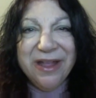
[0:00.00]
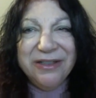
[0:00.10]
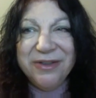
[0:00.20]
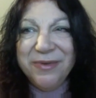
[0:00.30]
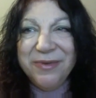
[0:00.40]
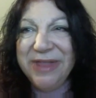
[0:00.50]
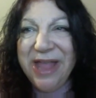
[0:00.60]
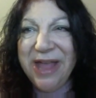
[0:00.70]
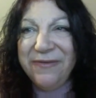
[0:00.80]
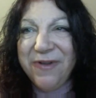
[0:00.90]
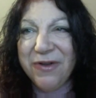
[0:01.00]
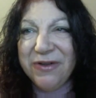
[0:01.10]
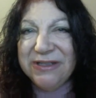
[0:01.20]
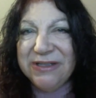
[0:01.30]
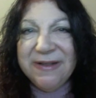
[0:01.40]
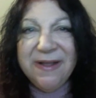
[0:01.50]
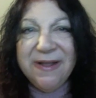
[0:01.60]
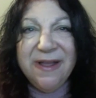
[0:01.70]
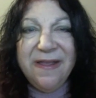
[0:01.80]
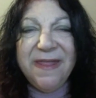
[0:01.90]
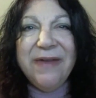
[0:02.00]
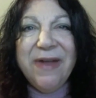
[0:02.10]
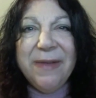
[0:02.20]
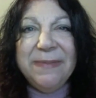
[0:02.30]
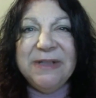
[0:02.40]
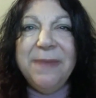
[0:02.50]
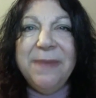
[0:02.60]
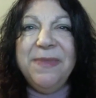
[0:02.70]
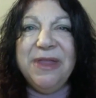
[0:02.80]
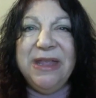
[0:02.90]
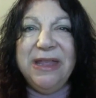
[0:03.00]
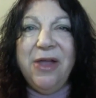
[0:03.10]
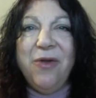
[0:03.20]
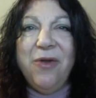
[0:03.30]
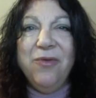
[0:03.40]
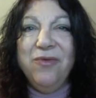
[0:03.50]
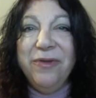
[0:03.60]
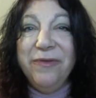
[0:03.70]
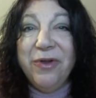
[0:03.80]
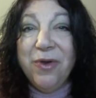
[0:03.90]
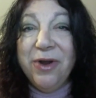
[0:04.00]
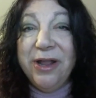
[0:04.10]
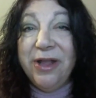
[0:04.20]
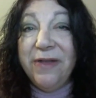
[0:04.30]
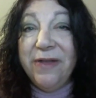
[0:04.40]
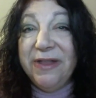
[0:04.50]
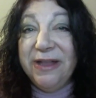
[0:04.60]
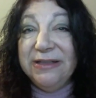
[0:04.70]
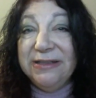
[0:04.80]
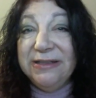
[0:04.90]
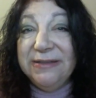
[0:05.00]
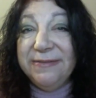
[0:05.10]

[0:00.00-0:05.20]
So with that, folks, that wraps up the re-recording of this.